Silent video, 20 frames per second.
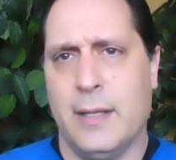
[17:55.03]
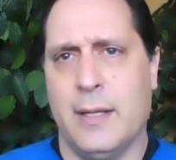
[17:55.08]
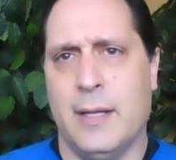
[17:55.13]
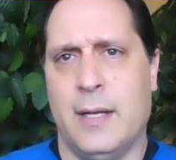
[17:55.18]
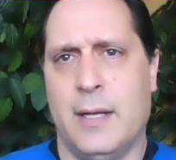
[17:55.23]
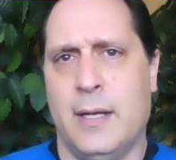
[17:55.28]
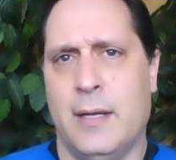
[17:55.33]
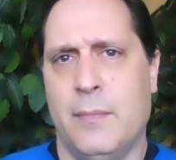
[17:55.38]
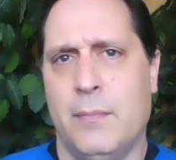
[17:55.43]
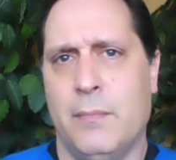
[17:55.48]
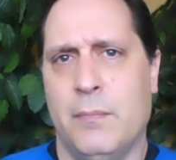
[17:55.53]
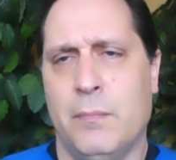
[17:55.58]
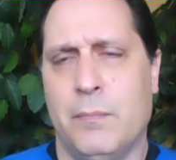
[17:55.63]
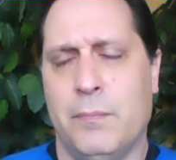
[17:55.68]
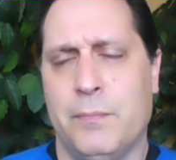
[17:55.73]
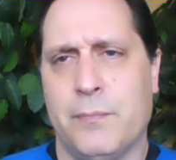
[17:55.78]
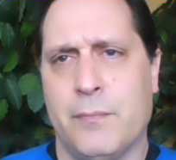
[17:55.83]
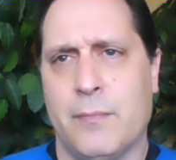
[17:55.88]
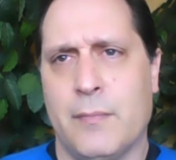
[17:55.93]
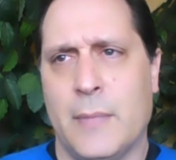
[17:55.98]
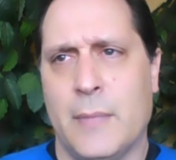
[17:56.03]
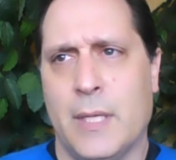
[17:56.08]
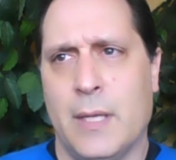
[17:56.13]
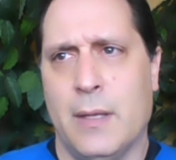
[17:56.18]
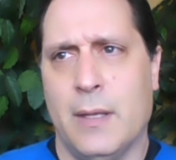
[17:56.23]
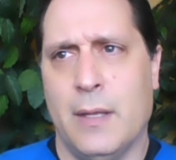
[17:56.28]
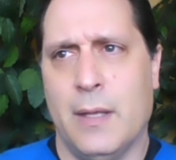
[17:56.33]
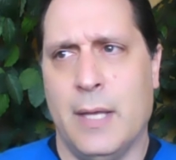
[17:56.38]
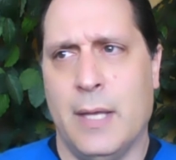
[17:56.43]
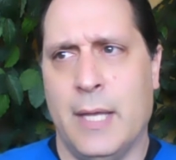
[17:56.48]
Um,
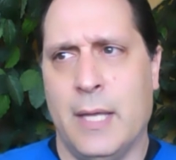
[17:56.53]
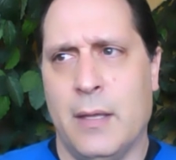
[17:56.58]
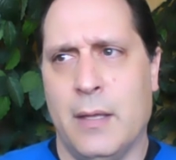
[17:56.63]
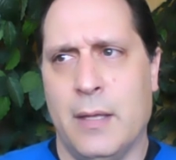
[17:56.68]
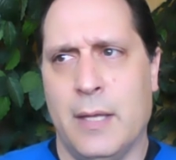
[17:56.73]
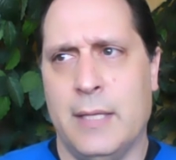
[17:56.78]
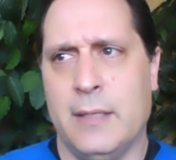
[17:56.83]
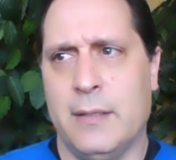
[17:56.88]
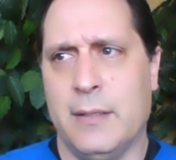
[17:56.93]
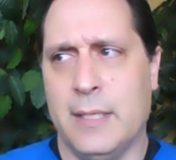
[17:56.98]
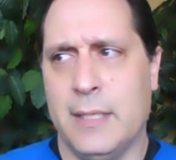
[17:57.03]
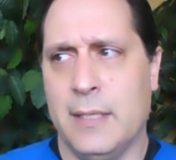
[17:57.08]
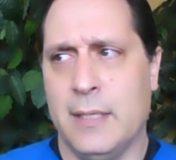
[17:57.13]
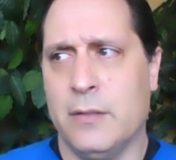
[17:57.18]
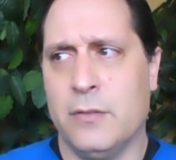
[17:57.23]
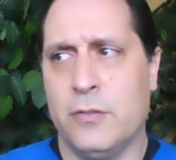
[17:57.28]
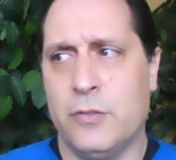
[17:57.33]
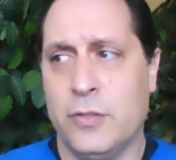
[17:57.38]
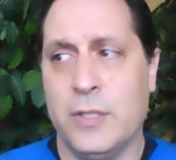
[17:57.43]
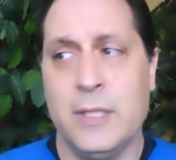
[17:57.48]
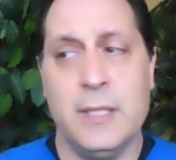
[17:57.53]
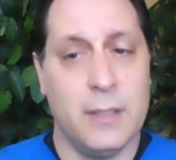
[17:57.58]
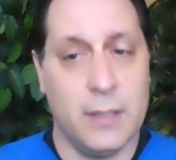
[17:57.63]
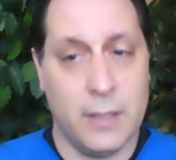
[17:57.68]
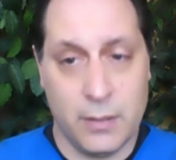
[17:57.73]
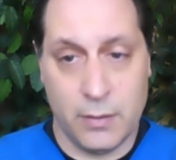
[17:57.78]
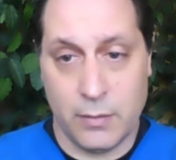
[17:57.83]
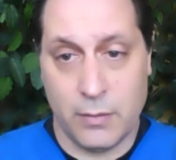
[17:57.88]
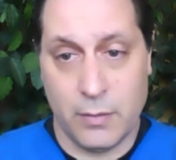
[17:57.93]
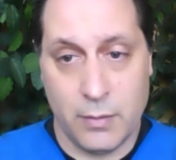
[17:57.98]
and, and, and she,
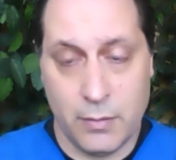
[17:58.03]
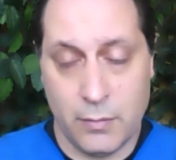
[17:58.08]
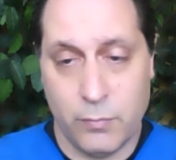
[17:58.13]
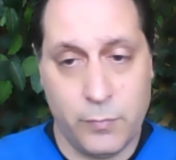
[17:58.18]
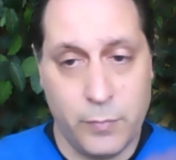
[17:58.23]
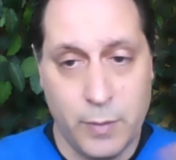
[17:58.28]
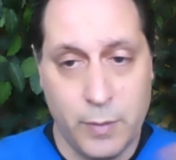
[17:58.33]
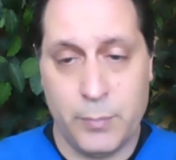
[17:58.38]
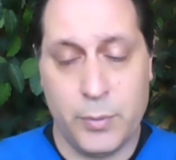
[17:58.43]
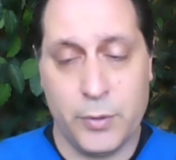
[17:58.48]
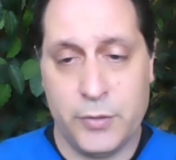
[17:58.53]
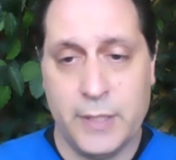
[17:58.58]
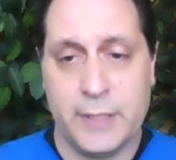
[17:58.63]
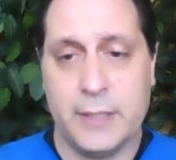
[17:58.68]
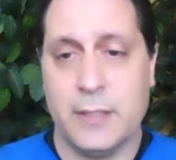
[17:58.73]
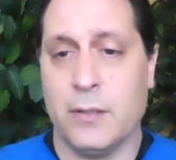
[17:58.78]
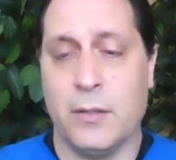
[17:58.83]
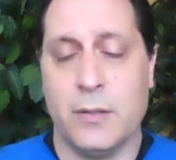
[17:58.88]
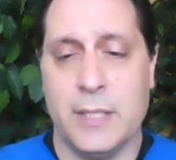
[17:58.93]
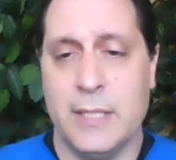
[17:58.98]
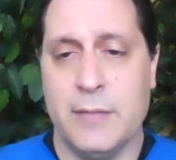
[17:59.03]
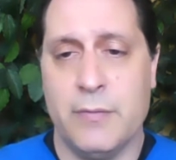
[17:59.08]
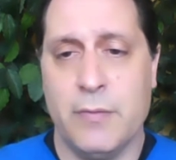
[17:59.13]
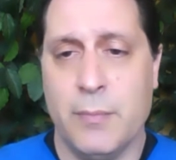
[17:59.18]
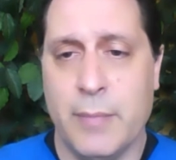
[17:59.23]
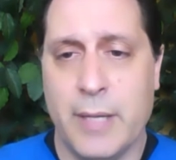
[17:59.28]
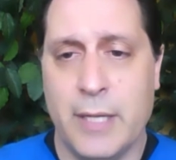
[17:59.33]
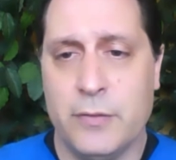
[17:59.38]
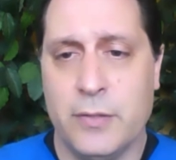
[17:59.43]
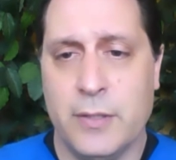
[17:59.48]
and, in particular,
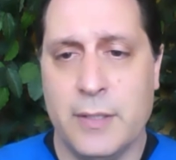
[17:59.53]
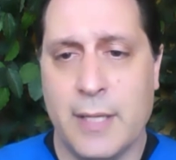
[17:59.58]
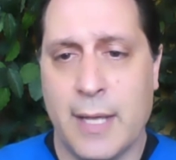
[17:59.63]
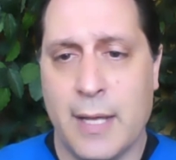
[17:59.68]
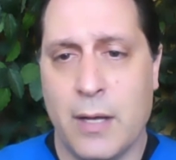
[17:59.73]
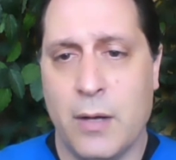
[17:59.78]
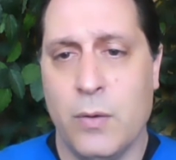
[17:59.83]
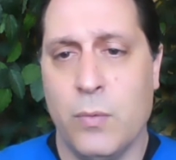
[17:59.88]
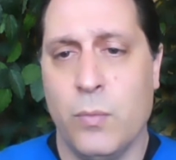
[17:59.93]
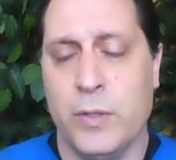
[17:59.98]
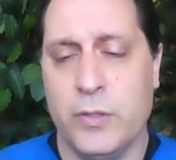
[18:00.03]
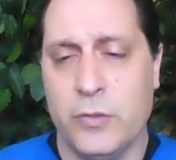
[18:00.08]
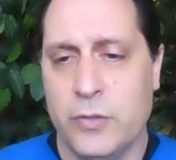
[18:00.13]
even mentioned how when